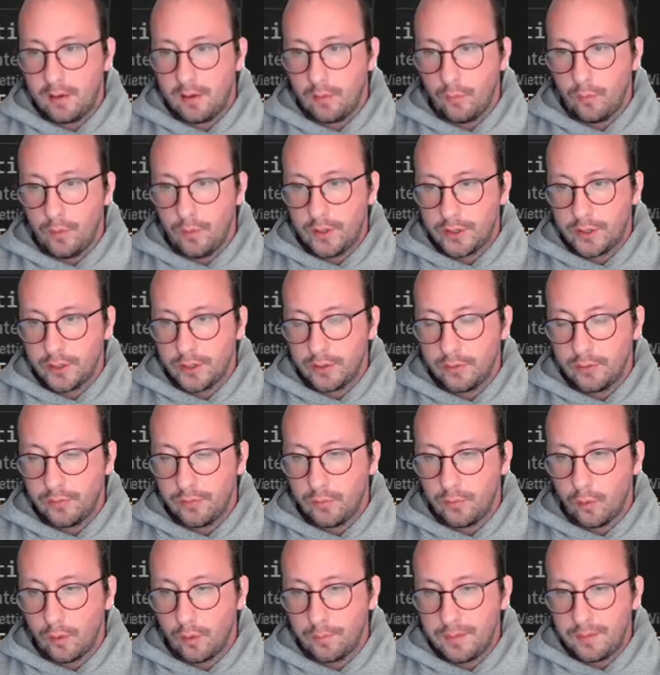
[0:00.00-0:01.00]
which
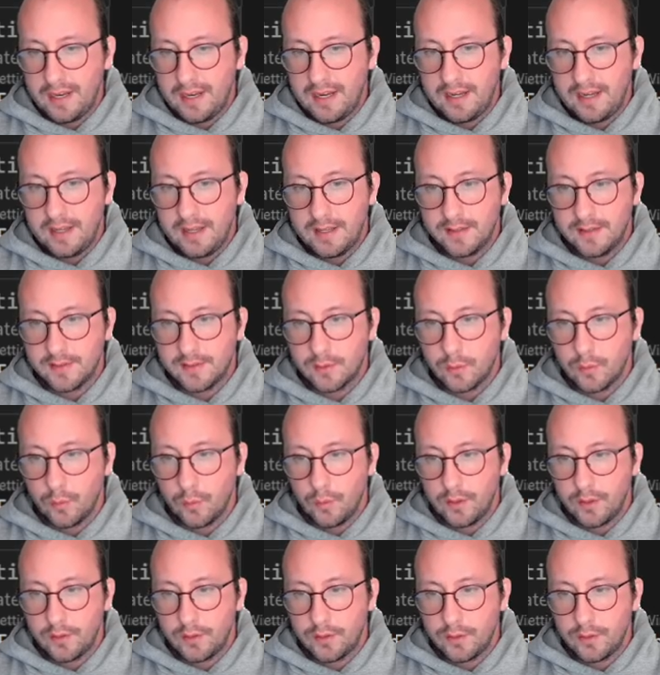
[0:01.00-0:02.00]
for me is
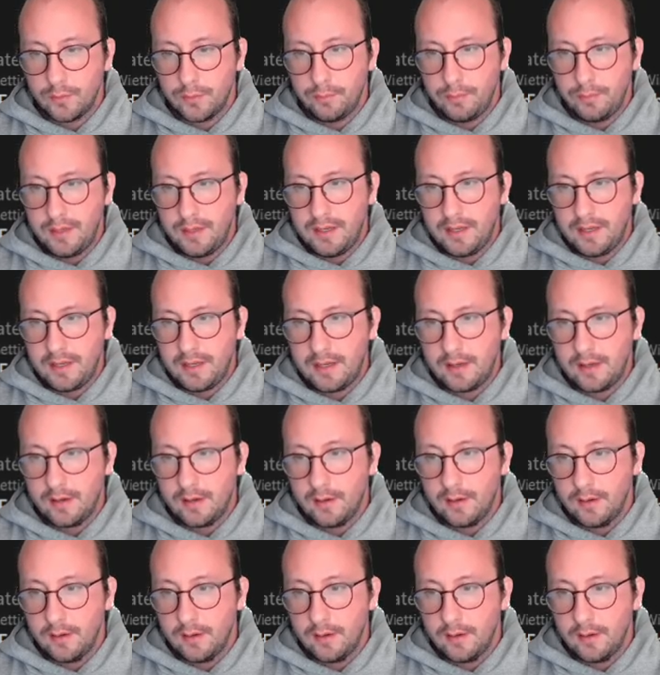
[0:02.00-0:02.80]
going to be,